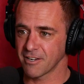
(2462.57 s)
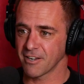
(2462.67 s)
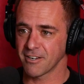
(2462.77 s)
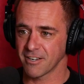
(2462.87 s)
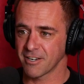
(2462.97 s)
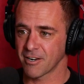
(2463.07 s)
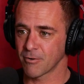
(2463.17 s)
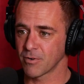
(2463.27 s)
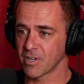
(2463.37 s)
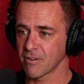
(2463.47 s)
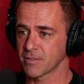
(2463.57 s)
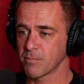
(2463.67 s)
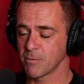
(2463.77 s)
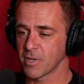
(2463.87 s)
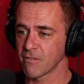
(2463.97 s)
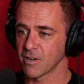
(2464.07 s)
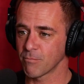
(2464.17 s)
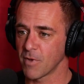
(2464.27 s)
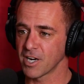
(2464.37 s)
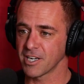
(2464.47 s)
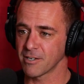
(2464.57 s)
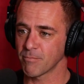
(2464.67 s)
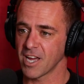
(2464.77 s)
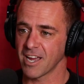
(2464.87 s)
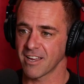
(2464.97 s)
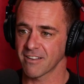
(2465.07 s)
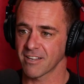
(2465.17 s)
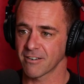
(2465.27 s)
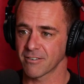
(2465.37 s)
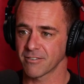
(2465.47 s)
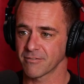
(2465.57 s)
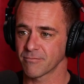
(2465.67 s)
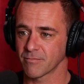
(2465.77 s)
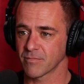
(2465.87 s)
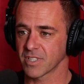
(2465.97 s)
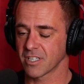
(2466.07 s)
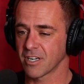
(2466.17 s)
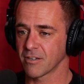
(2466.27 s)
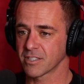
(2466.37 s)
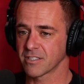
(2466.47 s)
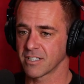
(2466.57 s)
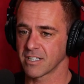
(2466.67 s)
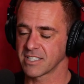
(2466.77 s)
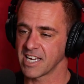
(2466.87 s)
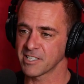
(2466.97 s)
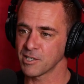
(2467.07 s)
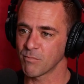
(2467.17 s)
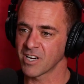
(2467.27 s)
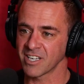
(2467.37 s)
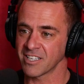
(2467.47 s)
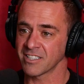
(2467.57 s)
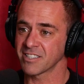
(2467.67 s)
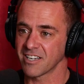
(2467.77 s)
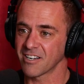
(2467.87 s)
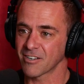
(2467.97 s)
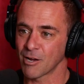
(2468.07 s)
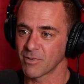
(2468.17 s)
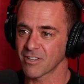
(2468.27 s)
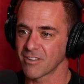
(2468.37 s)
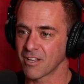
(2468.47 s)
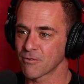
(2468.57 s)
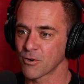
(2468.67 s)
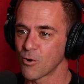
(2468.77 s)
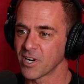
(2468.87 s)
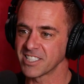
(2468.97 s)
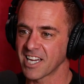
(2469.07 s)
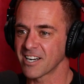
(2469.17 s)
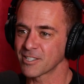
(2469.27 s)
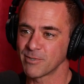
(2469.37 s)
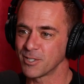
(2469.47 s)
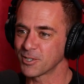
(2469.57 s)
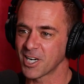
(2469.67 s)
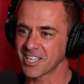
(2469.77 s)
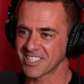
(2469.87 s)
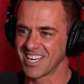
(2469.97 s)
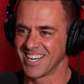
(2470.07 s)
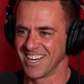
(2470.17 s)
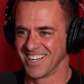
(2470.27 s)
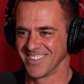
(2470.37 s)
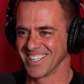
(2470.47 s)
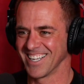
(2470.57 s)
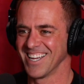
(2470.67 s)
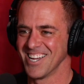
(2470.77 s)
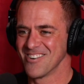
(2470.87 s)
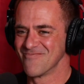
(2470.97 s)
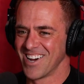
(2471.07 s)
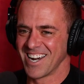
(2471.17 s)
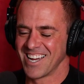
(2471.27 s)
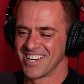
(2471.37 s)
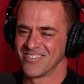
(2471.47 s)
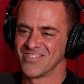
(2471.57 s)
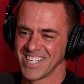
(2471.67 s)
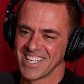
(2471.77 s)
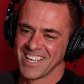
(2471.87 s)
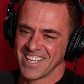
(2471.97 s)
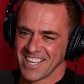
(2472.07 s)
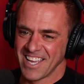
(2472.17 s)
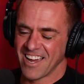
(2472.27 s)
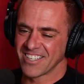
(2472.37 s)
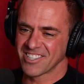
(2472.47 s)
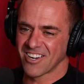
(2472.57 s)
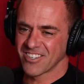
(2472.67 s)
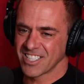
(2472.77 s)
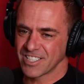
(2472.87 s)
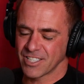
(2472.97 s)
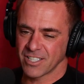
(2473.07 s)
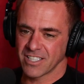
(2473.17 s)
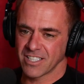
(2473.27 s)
you know, really if people have enough money to pay, then, you know, it's dancing monkeys, you know, coming, they throw coins at us and we do tricks, you know. But yeah, I was always,